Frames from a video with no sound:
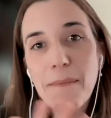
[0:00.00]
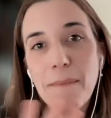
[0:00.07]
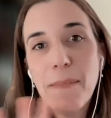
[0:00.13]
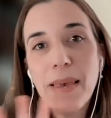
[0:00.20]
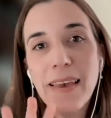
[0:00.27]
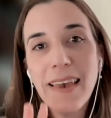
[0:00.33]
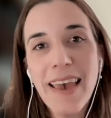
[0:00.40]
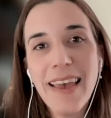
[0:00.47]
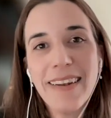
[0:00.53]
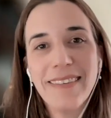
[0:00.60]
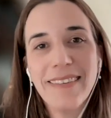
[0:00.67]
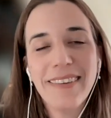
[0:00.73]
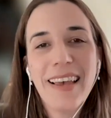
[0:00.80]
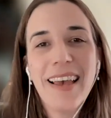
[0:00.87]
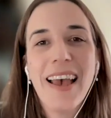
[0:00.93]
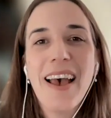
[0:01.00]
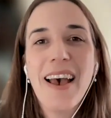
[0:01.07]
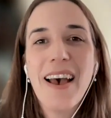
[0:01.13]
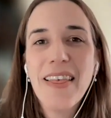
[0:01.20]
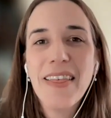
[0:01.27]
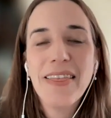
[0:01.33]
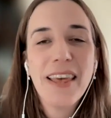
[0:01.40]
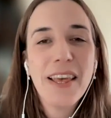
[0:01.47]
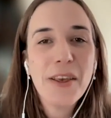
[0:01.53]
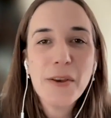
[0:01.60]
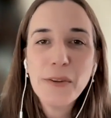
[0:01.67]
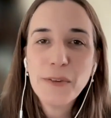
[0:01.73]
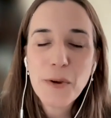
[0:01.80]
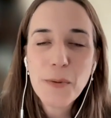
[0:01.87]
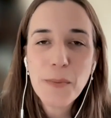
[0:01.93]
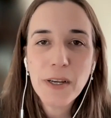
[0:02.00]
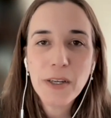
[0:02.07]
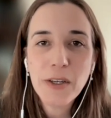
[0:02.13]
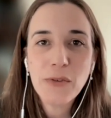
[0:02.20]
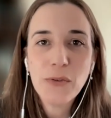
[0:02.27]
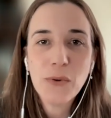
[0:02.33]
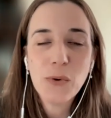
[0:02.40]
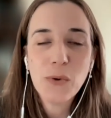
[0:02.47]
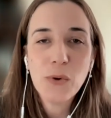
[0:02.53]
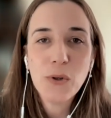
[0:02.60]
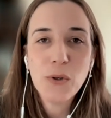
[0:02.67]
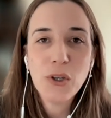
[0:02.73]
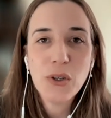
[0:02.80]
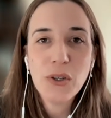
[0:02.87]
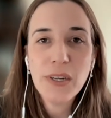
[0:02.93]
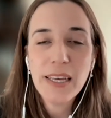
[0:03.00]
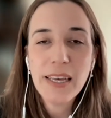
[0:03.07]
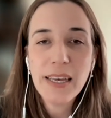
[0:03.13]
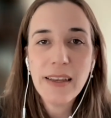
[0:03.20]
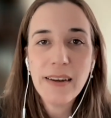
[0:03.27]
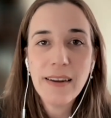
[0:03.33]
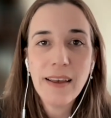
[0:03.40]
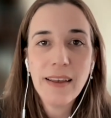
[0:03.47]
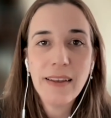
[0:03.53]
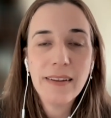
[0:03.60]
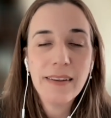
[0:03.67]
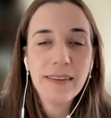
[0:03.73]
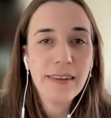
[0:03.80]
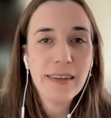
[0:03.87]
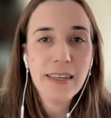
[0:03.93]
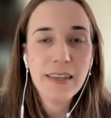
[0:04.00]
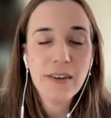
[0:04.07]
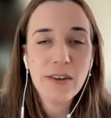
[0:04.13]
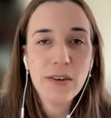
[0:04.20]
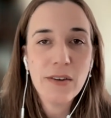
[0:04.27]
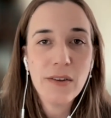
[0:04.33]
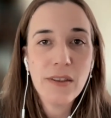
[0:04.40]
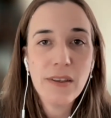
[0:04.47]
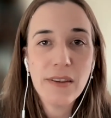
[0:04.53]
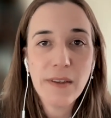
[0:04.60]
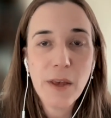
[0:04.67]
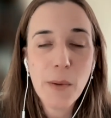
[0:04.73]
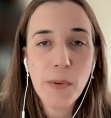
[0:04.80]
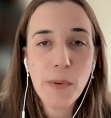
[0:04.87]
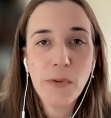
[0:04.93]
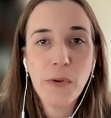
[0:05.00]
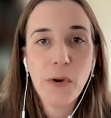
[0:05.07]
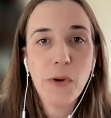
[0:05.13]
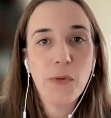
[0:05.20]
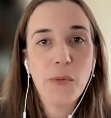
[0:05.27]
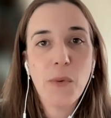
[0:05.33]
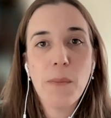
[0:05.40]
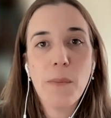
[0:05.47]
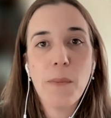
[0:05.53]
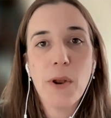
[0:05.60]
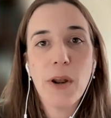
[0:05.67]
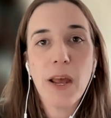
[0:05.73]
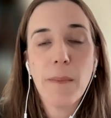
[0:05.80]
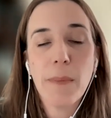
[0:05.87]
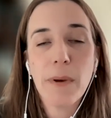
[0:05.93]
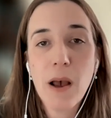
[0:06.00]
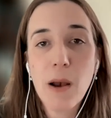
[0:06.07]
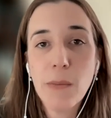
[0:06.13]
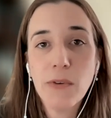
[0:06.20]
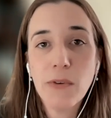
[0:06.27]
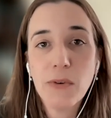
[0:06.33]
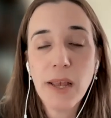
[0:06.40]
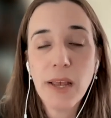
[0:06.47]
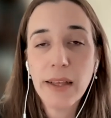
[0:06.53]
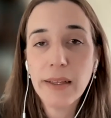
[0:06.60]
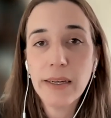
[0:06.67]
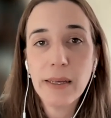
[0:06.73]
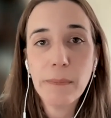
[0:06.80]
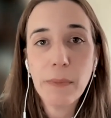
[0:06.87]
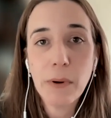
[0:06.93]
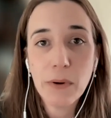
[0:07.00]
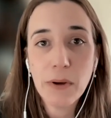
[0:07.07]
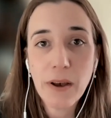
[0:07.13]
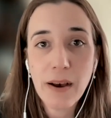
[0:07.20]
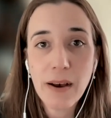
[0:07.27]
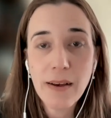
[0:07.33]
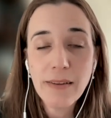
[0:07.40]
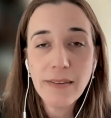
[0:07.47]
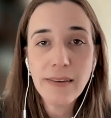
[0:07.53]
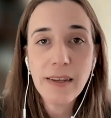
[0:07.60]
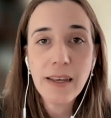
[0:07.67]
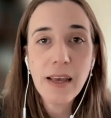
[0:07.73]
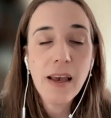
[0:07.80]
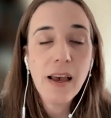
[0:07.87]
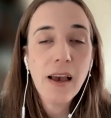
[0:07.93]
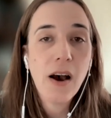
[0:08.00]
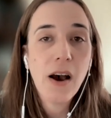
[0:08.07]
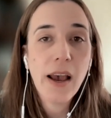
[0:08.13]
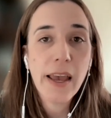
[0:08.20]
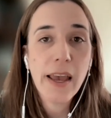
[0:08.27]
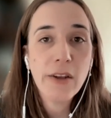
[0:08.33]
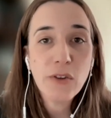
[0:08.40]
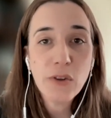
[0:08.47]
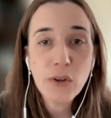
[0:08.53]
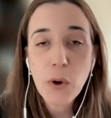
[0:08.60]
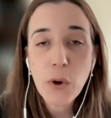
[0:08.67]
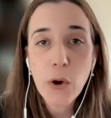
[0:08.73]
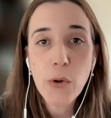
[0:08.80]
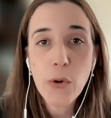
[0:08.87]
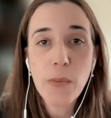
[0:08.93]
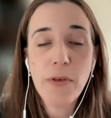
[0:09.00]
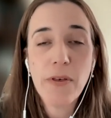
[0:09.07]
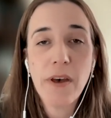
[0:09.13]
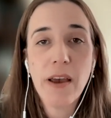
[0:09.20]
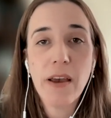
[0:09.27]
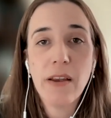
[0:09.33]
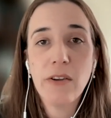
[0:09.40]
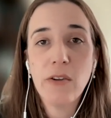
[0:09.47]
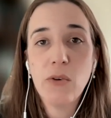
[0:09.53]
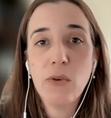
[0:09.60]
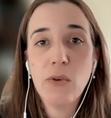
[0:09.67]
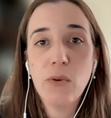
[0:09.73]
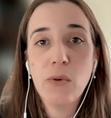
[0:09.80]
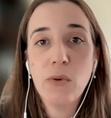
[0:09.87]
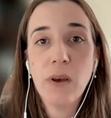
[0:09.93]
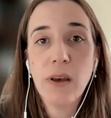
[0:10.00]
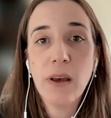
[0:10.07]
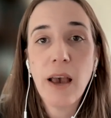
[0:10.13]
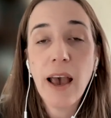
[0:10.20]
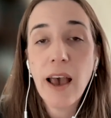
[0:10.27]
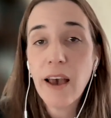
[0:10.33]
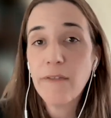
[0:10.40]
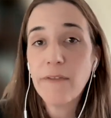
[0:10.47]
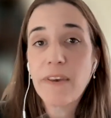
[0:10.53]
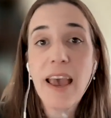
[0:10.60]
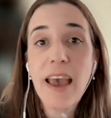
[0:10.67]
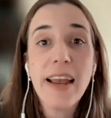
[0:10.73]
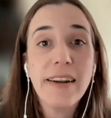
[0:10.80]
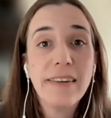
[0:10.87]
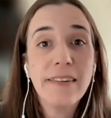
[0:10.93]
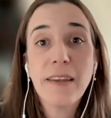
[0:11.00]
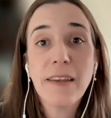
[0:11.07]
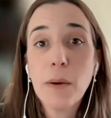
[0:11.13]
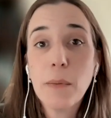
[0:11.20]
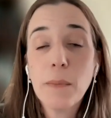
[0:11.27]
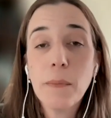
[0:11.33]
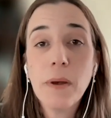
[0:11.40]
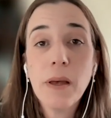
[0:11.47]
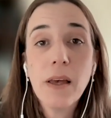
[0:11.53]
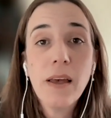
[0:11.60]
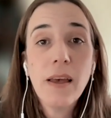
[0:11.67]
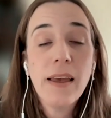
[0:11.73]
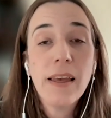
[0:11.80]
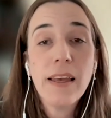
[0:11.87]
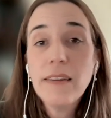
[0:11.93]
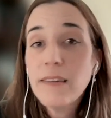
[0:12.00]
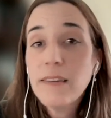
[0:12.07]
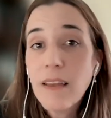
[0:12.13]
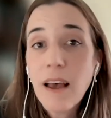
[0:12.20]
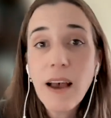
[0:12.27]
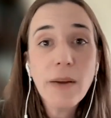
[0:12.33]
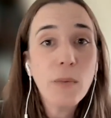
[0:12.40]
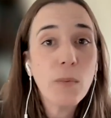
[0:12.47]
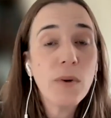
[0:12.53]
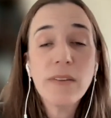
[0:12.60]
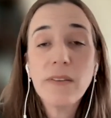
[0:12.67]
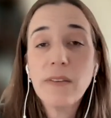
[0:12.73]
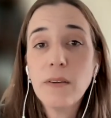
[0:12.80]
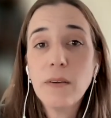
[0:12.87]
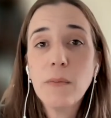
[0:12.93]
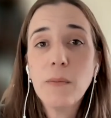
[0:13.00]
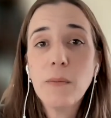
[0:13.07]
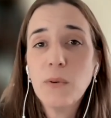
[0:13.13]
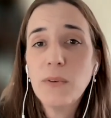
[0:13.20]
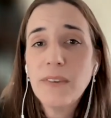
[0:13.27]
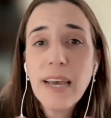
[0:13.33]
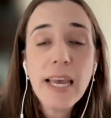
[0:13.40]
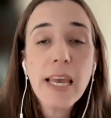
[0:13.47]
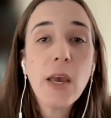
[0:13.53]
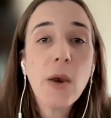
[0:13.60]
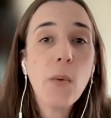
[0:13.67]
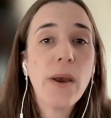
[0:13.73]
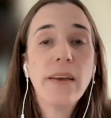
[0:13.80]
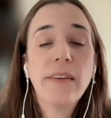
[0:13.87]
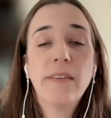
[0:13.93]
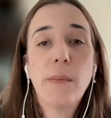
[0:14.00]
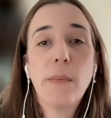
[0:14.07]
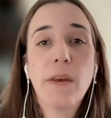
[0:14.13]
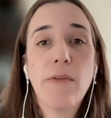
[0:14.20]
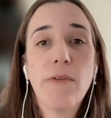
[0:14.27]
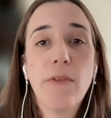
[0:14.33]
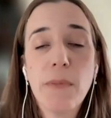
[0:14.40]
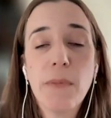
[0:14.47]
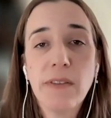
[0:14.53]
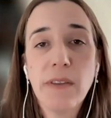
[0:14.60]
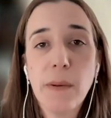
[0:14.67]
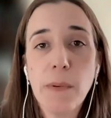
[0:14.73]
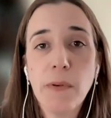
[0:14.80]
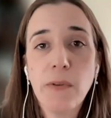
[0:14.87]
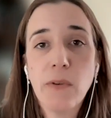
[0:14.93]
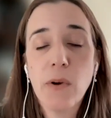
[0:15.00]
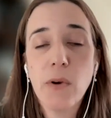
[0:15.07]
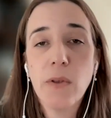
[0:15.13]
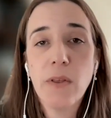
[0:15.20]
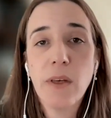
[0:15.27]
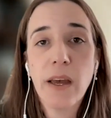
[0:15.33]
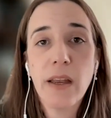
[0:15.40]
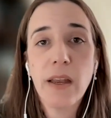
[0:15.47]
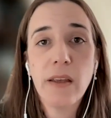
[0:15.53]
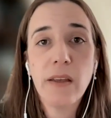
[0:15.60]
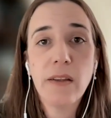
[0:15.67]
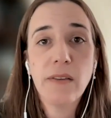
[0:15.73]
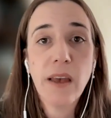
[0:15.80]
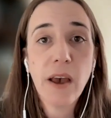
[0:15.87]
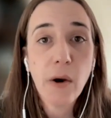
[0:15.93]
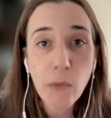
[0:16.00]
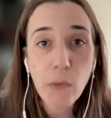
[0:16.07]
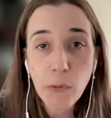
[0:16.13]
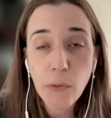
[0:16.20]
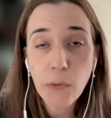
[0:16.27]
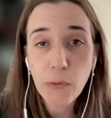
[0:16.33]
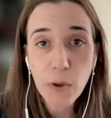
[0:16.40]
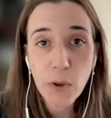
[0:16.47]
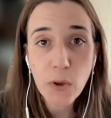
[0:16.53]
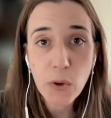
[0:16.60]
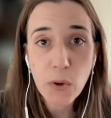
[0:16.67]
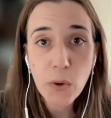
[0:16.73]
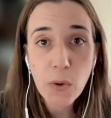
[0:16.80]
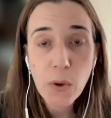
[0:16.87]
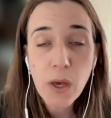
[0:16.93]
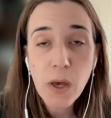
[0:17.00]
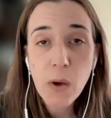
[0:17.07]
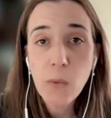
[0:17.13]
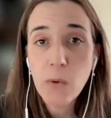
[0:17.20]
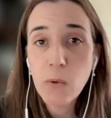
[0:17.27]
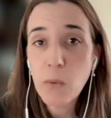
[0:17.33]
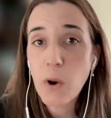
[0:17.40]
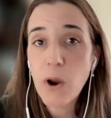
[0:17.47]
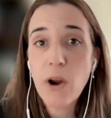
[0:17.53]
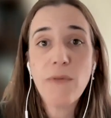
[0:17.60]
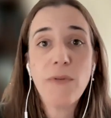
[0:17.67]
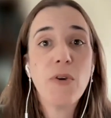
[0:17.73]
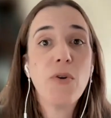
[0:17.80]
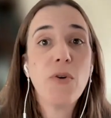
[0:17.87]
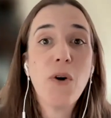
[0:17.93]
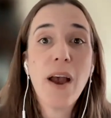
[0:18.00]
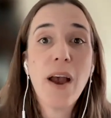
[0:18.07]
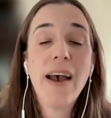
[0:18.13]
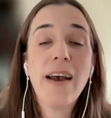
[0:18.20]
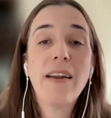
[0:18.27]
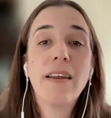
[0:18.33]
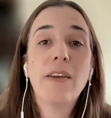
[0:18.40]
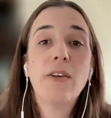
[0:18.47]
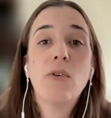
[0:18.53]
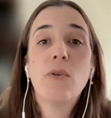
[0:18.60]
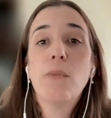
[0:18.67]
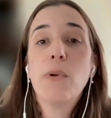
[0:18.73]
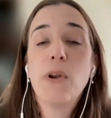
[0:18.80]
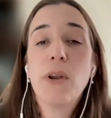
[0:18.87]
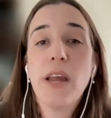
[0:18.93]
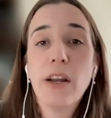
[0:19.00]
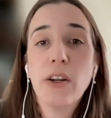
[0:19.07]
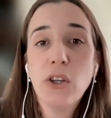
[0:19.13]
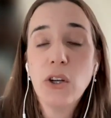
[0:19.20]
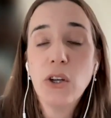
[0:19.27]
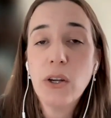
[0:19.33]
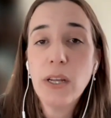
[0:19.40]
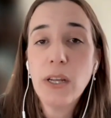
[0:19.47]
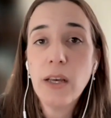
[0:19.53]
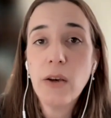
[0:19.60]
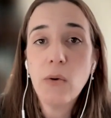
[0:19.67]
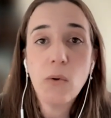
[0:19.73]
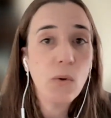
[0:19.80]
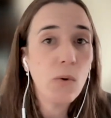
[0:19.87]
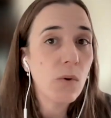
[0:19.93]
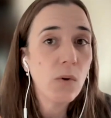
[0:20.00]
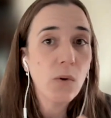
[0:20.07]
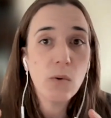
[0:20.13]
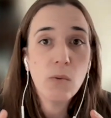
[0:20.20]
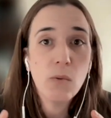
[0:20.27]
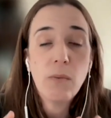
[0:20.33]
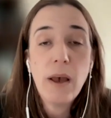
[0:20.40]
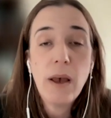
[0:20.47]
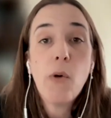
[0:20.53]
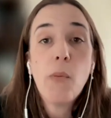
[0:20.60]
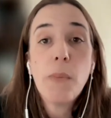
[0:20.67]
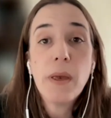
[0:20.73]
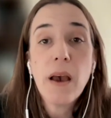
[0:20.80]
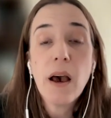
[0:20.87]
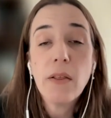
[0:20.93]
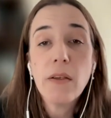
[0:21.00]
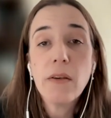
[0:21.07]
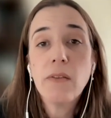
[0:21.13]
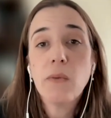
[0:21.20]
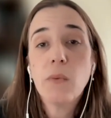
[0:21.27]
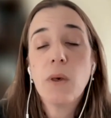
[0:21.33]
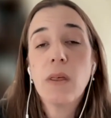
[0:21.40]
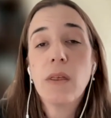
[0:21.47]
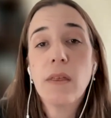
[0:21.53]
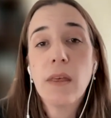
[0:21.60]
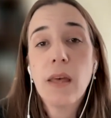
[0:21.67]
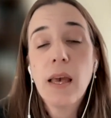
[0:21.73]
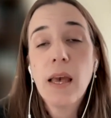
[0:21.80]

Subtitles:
Me again. Thank you so much for tuning in and listening to this episode of When Burnout Becomes Reality podcast. I do hope that you have gained some insight, wisdom, or taking away something from this episode that is helpful for you with wherever you're at in your burnout journey or helping others with.